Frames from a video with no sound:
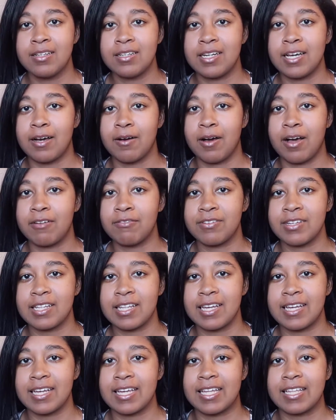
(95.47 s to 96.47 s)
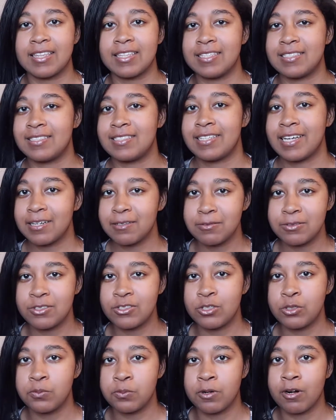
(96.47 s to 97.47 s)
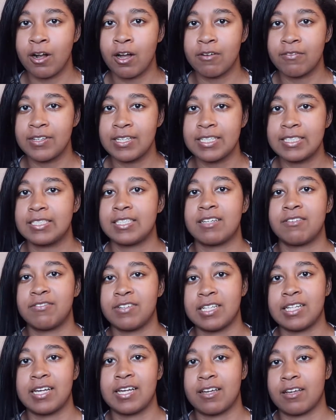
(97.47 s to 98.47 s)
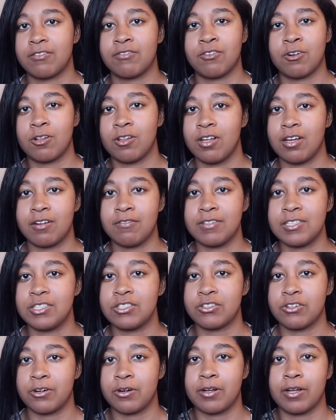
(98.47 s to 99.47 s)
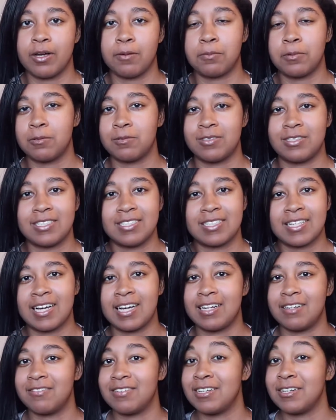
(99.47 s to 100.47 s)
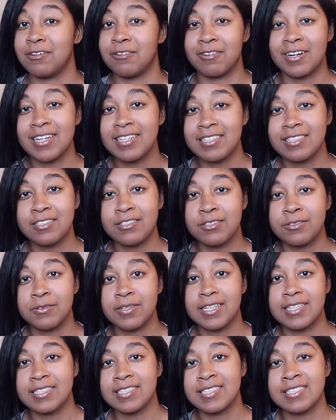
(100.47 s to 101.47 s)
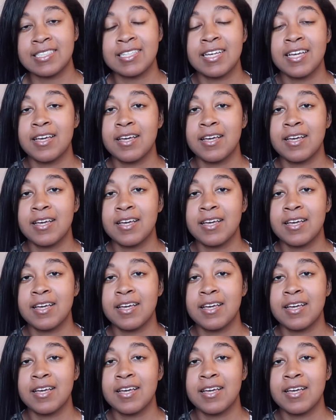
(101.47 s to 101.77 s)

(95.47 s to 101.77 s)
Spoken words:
Now, I feel like this sounds super obvious. I feel like for a lot of us growing up, it was just kind of ingrained into us.